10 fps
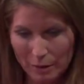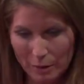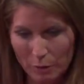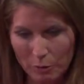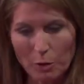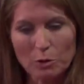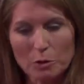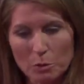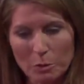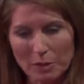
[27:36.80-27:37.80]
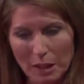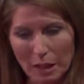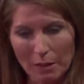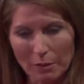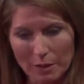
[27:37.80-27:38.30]
you know, for those of us who have to
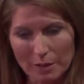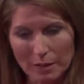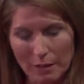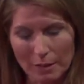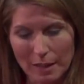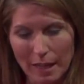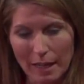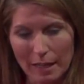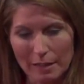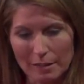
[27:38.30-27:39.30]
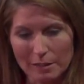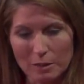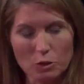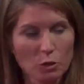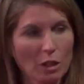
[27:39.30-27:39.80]
cover this every day, it's
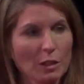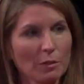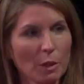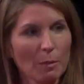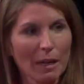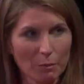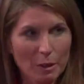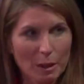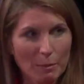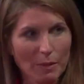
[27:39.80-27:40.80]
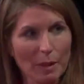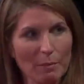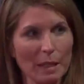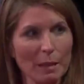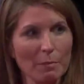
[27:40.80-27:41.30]
instructive to go back and read about that
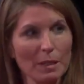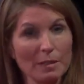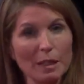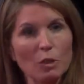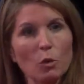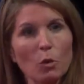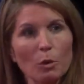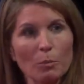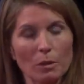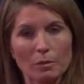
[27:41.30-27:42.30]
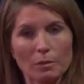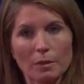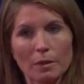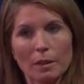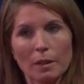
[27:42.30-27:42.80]
meeting, because a normal
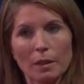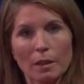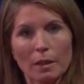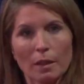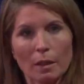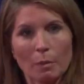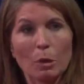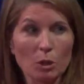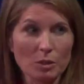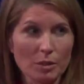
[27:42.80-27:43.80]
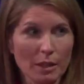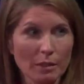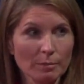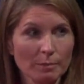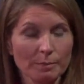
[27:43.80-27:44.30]

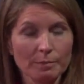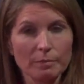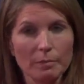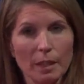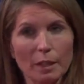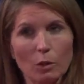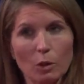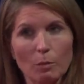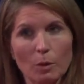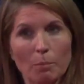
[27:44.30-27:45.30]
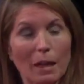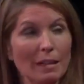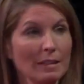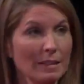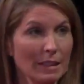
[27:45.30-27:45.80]
person, a normal
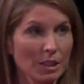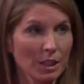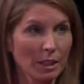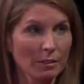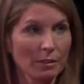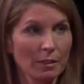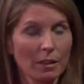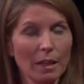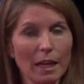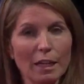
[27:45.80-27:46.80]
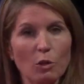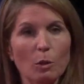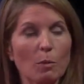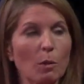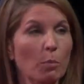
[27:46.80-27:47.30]
politician, a
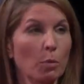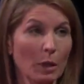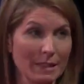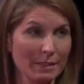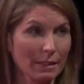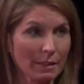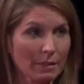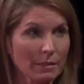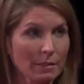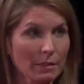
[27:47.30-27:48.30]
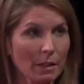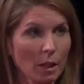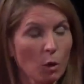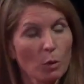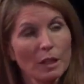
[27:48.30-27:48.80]
normal president
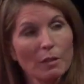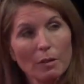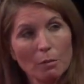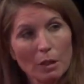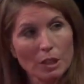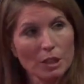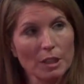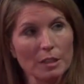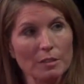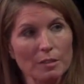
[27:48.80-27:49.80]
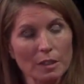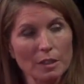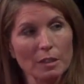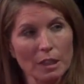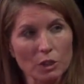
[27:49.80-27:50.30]
would hear that Russia is
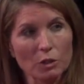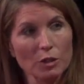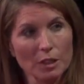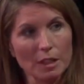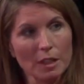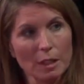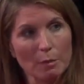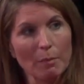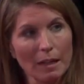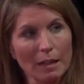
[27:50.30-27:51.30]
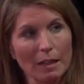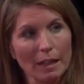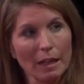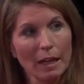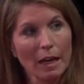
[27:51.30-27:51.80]
still interested in meddling